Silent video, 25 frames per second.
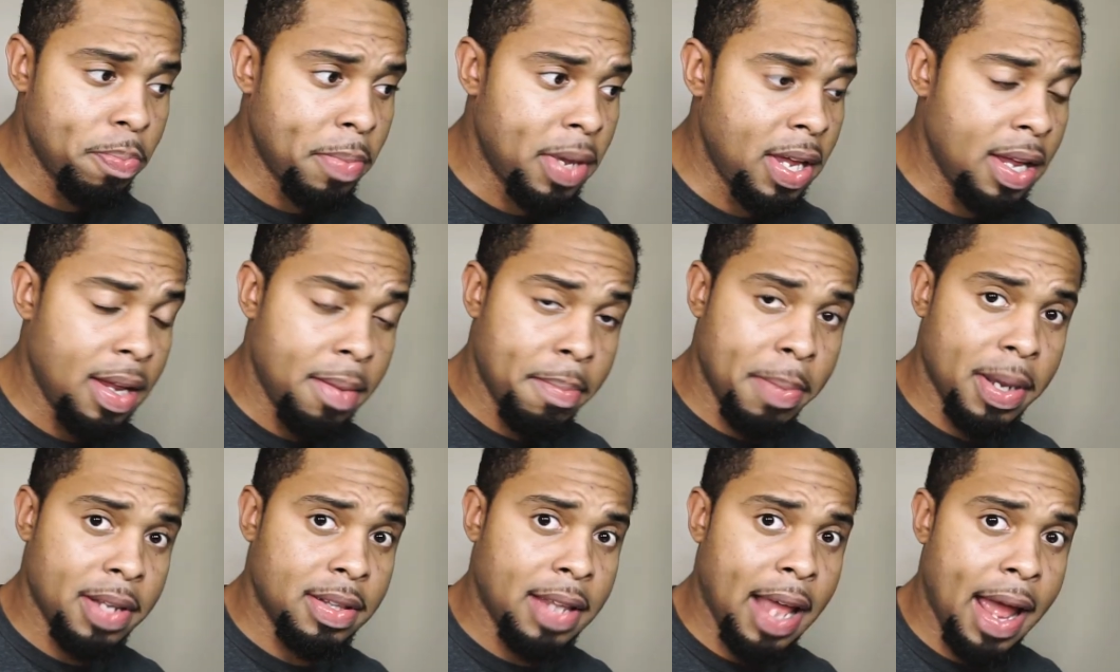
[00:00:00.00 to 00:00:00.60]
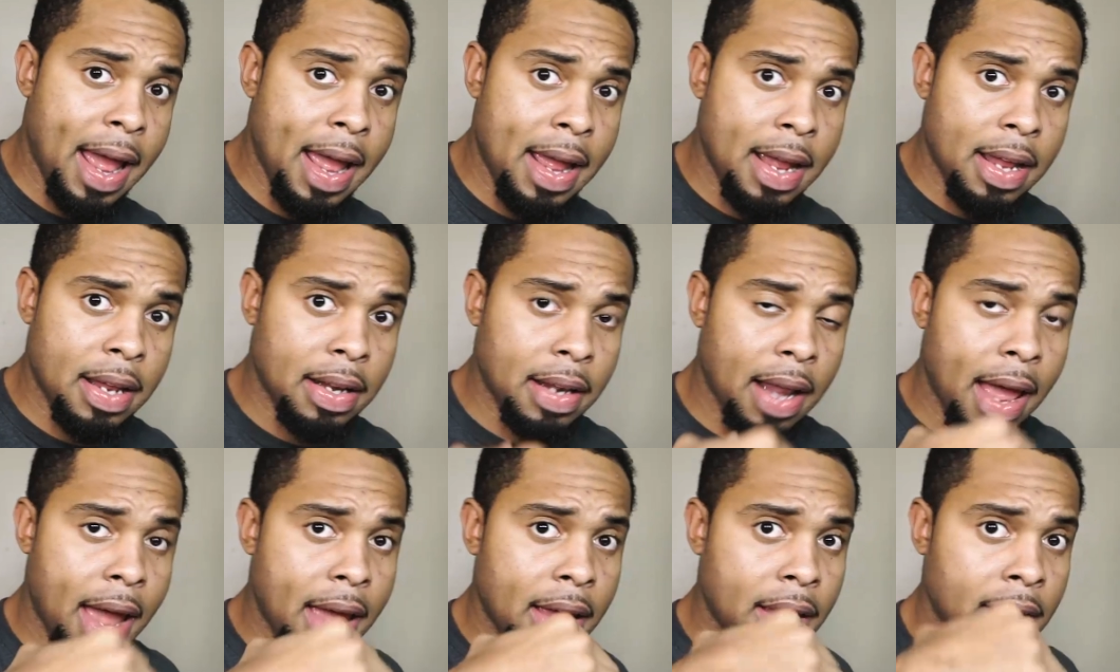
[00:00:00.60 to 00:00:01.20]
me, but
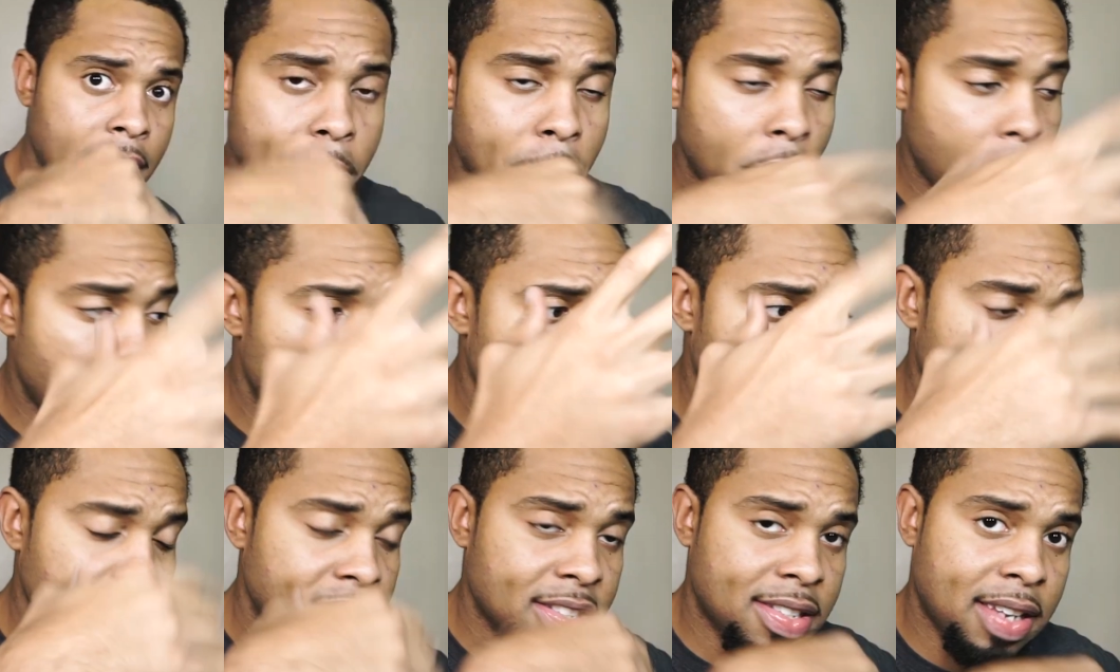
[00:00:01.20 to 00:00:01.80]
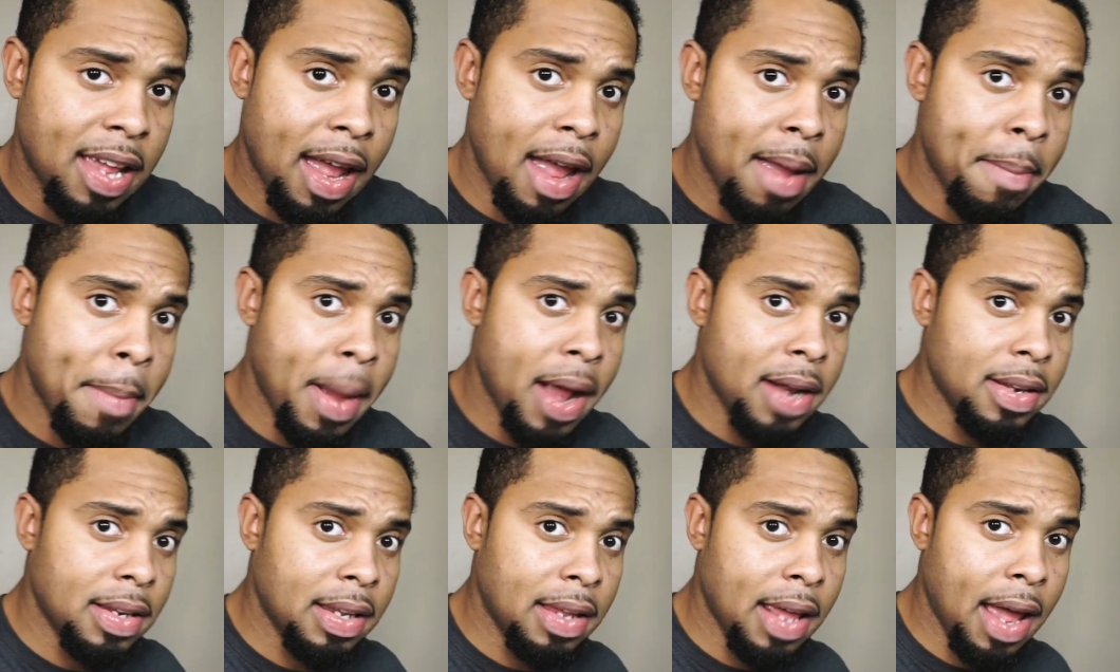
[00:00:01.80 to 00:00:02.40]
dang, like, bro, he just came
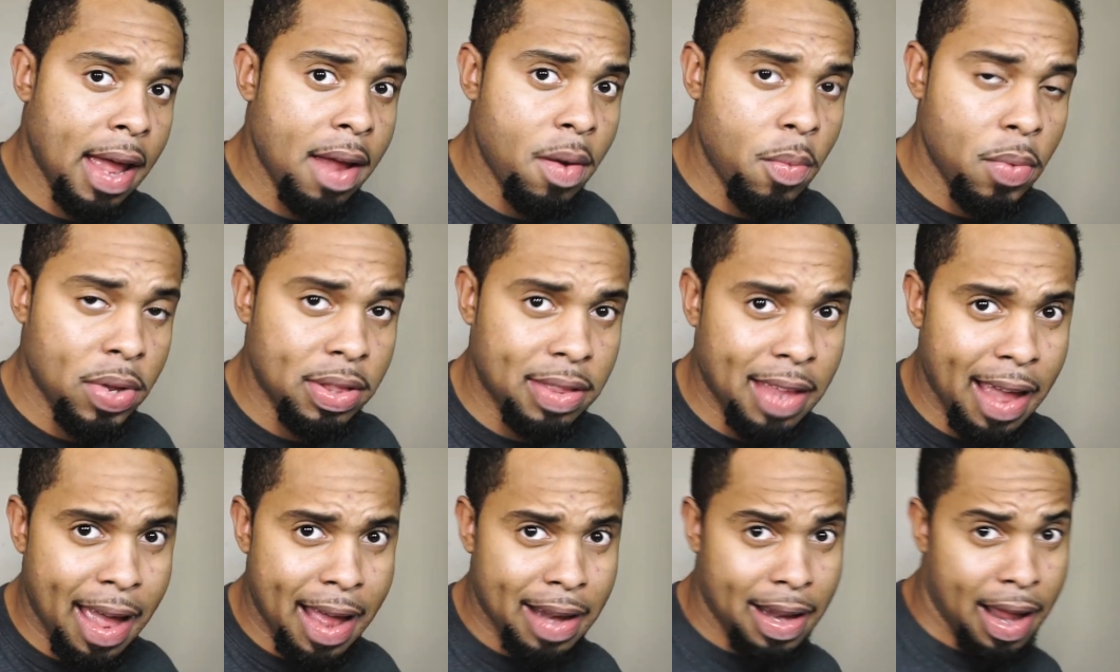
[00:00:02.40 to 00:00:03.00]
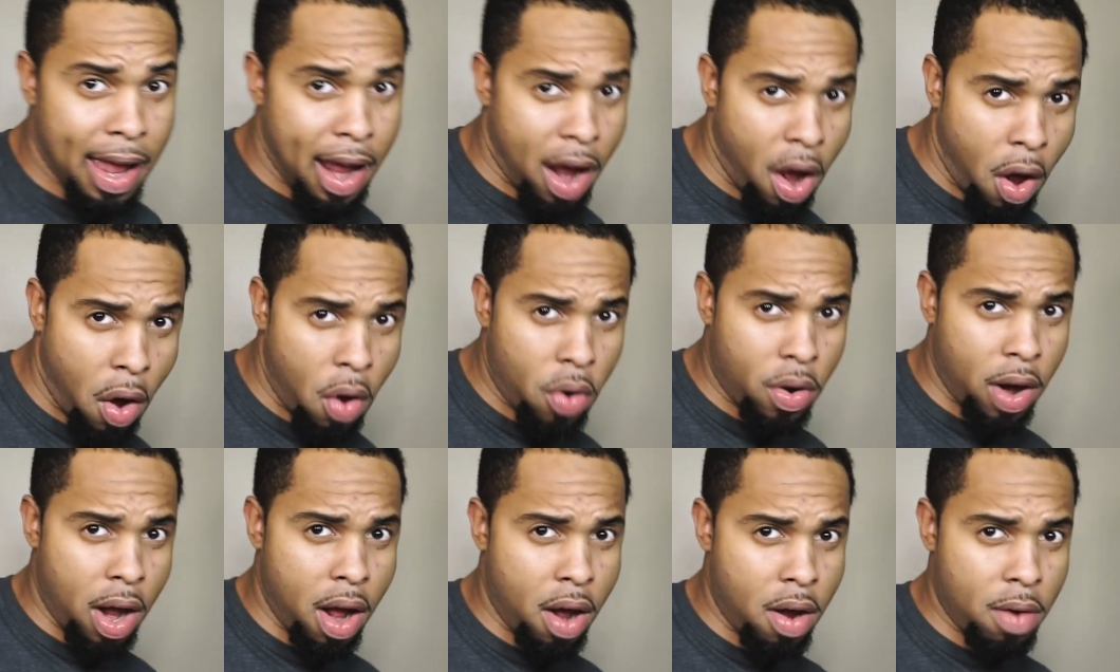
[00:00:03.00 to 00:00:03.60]
out the gate with that, like,
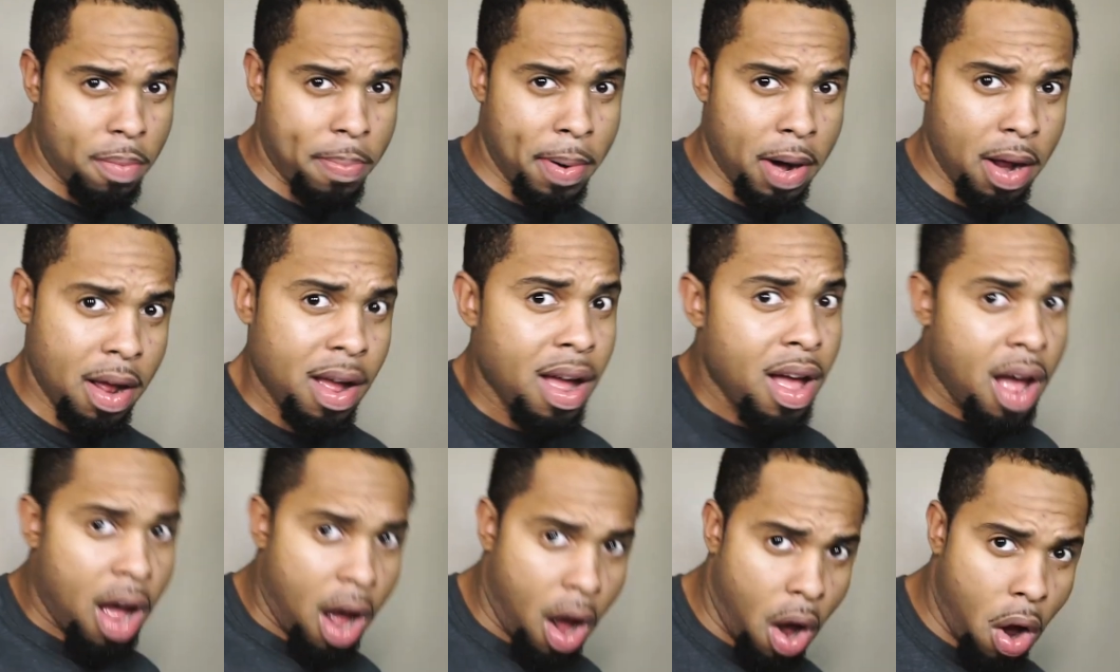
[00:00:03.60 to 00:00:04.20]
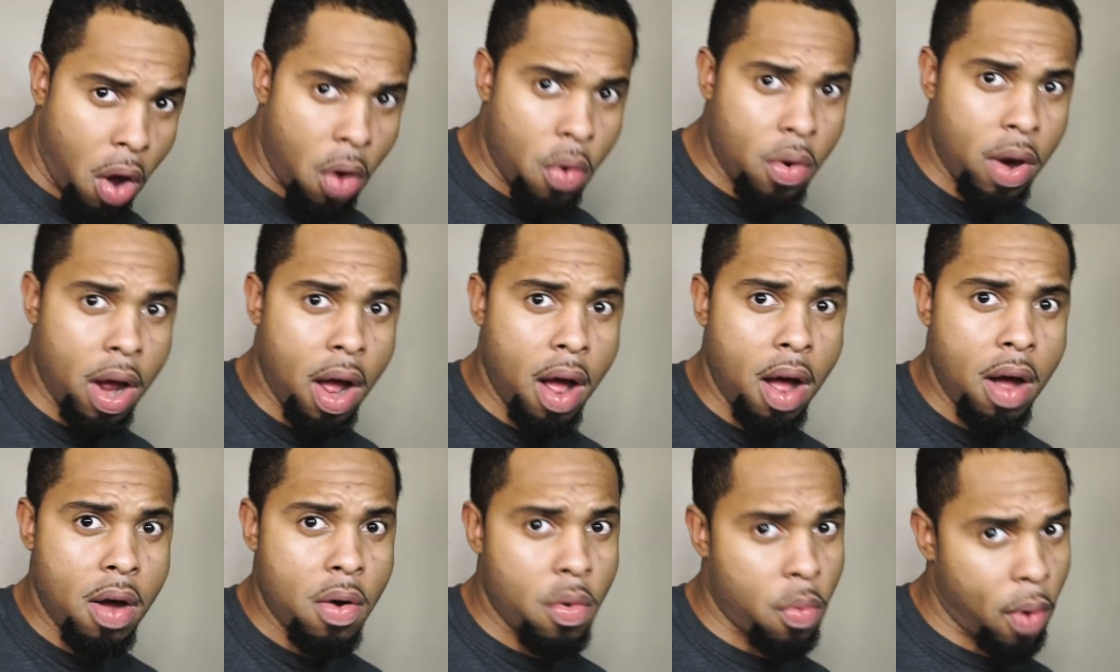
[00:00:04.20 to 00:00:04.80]
hold on, bro, hold
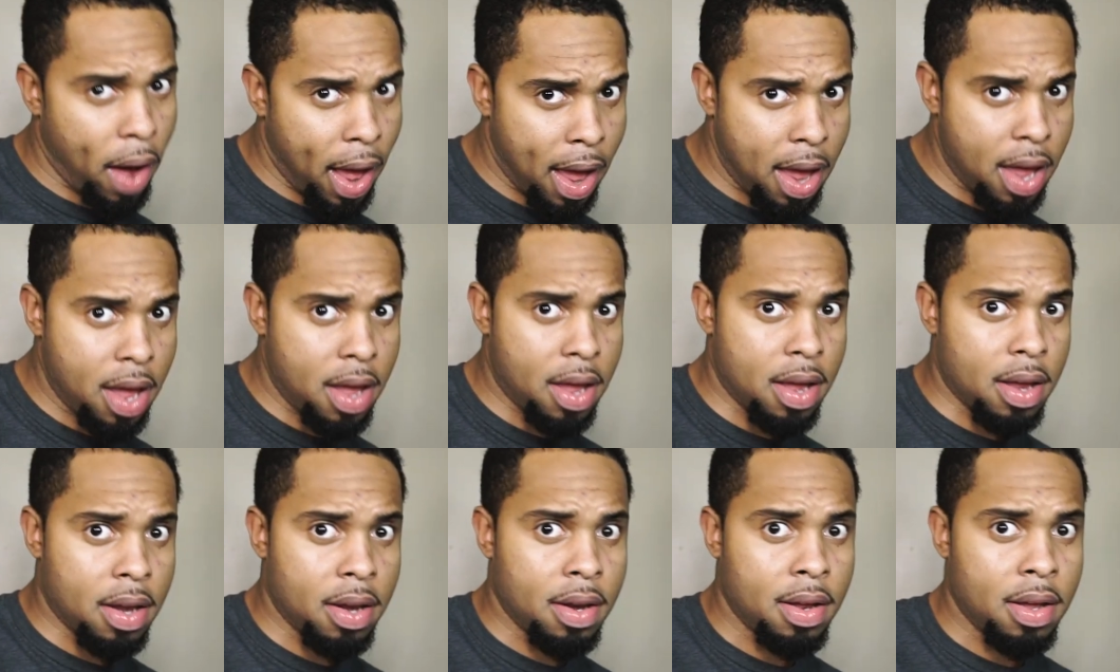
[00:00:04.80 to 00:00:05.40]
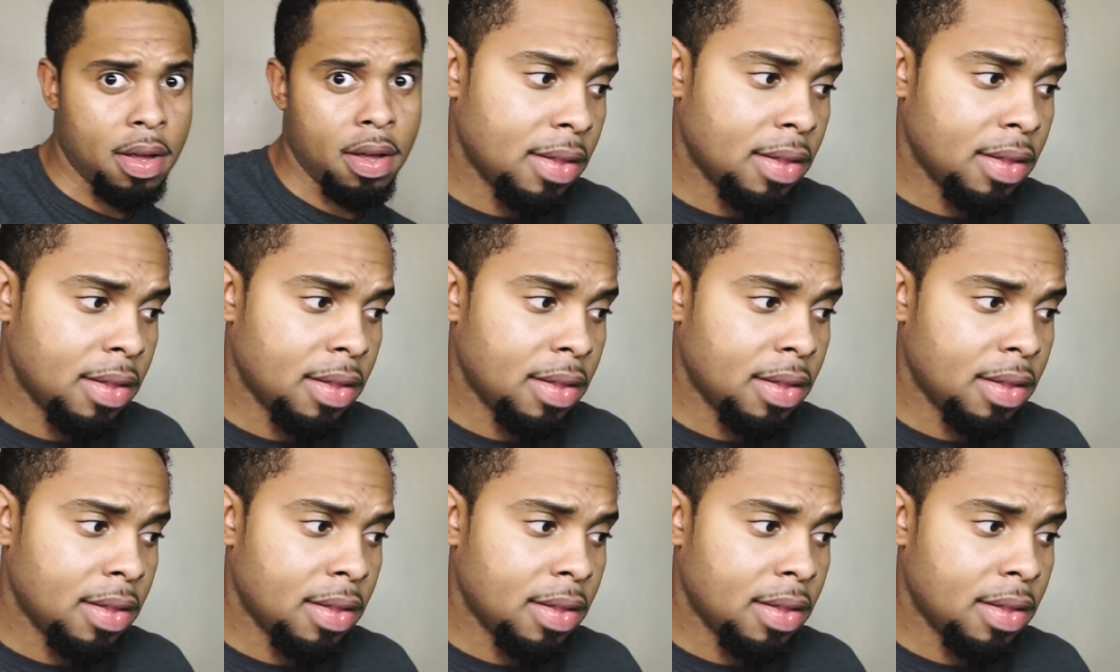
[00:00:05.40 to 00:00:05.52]
on, wait.